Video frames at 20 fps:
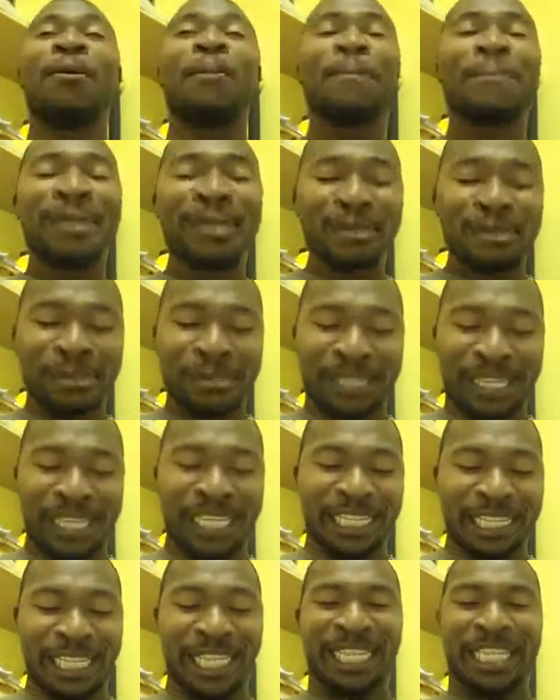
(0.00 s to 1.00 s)
yeah,
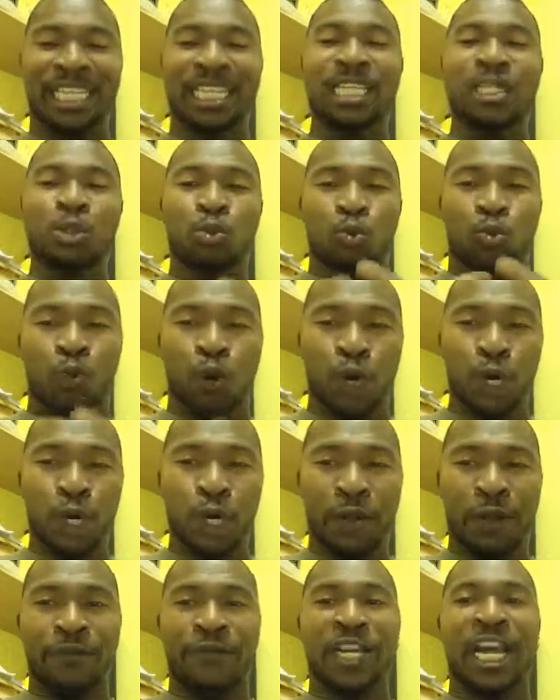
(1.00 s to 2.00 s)
building the, this
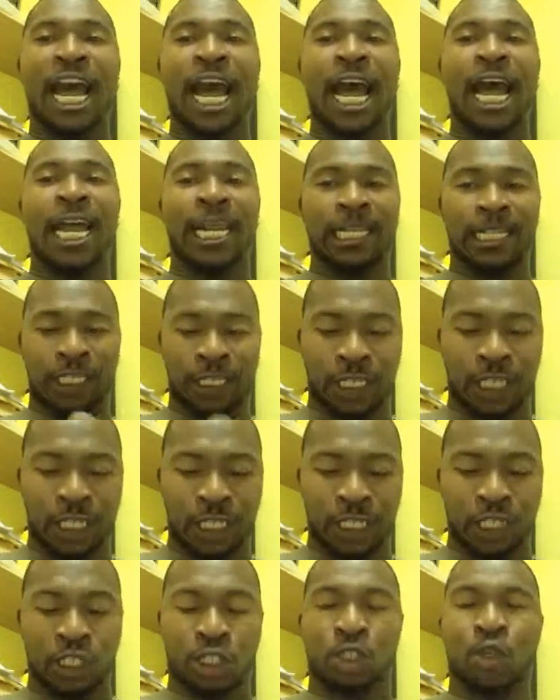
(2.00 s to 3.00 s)
word of God,
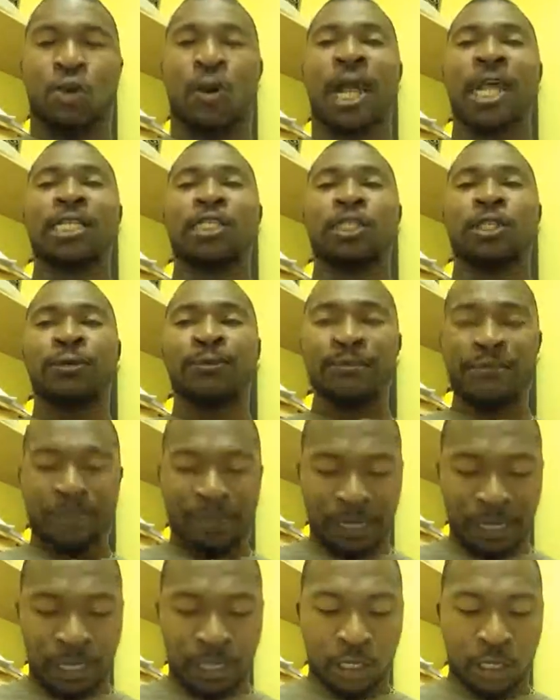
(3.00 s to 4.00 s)
Jesus Christ,
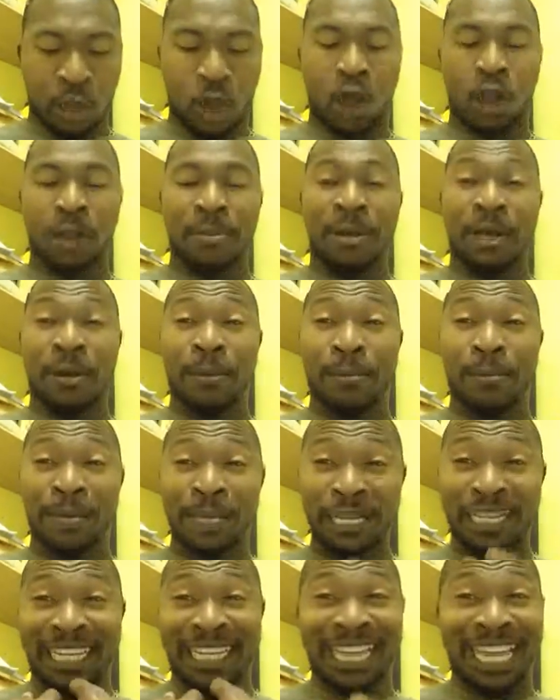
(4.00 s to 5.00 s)
is all about
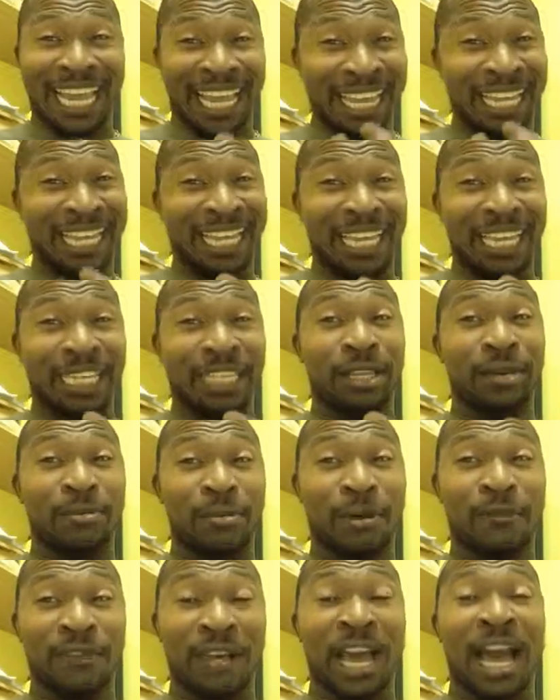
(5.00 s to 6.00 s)
building a
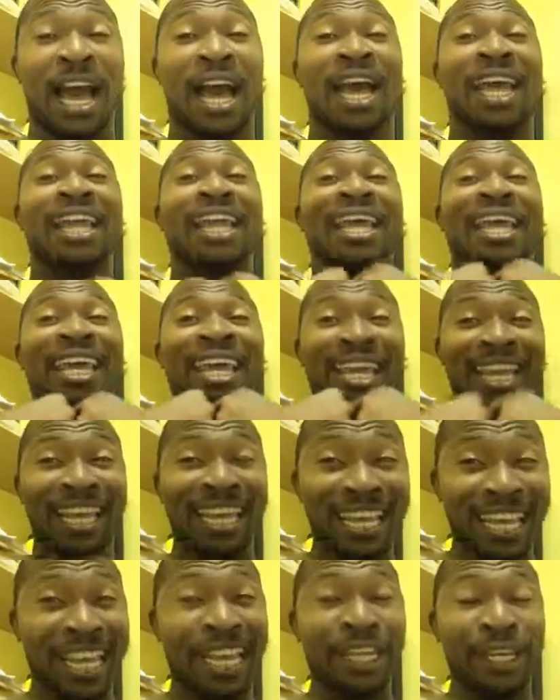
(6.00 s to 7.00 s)
kingdom of God
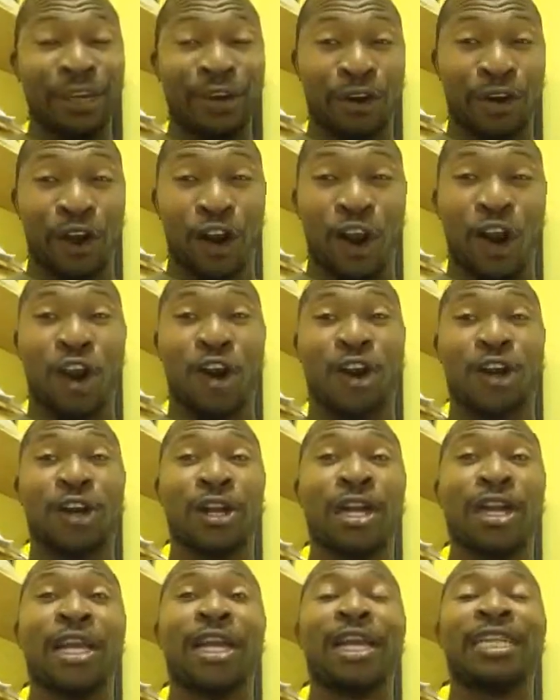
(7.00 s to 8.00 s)
in your
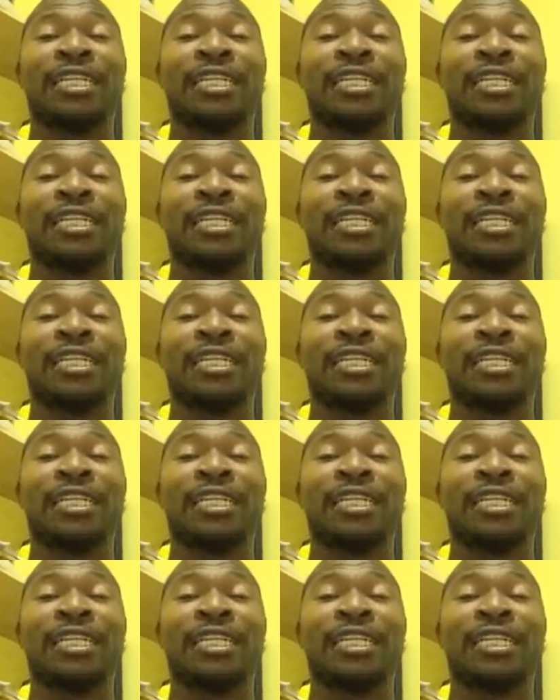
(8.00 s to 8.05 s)
heart.